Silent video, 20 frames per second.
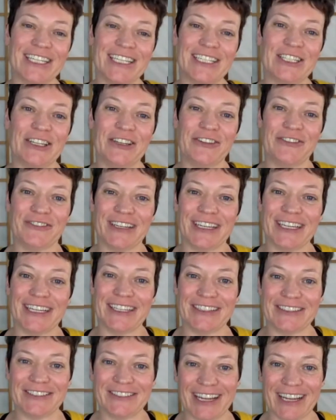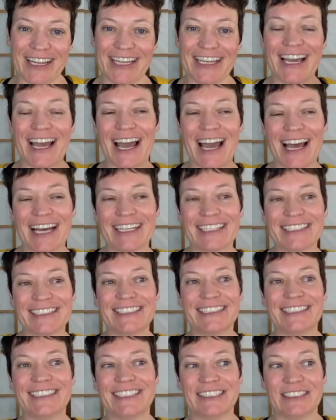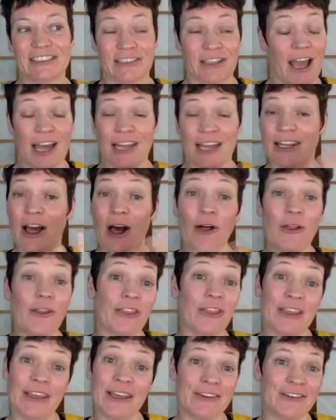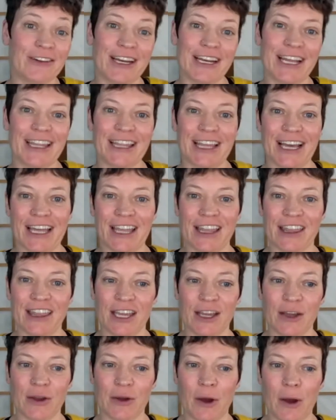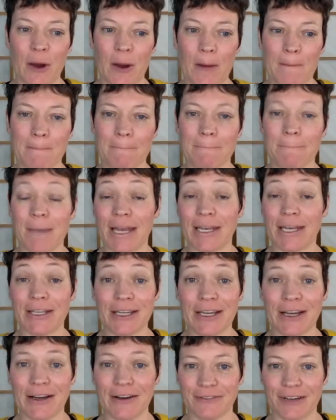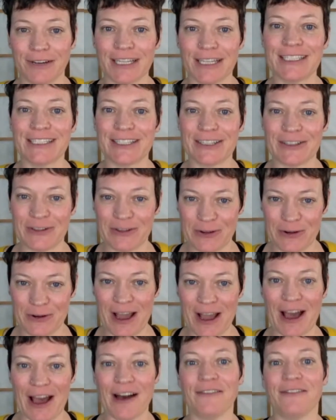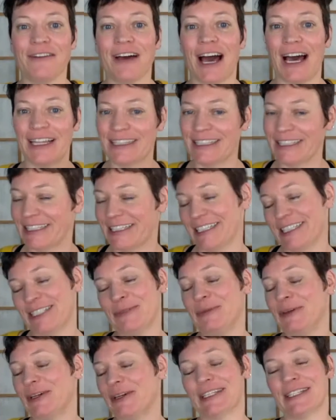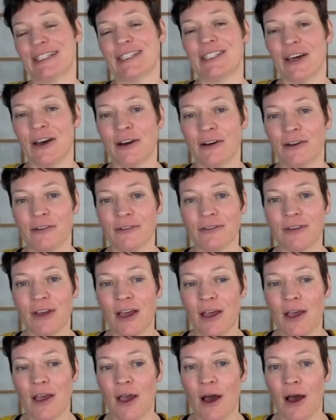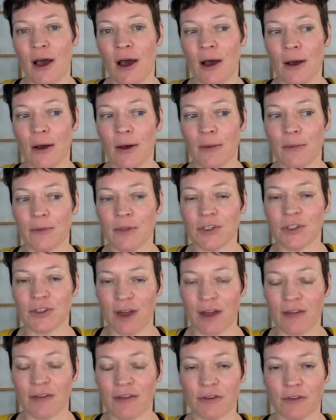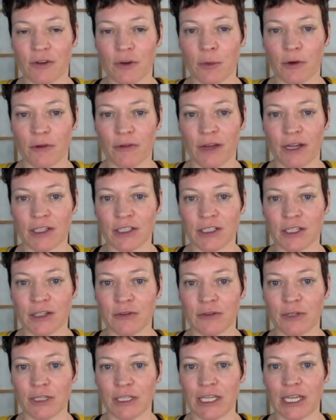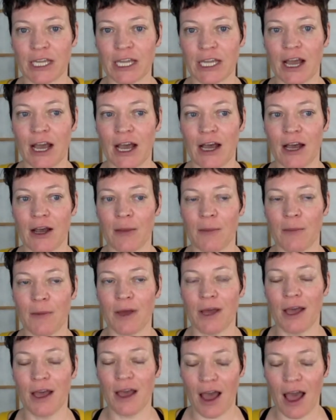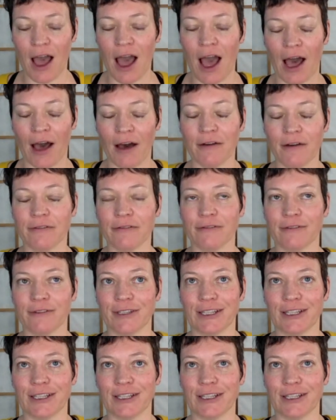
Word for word: achievement right and and healthy right i, I think um, many yeah. of us who have had the experience of uh, striving for perfection really um, have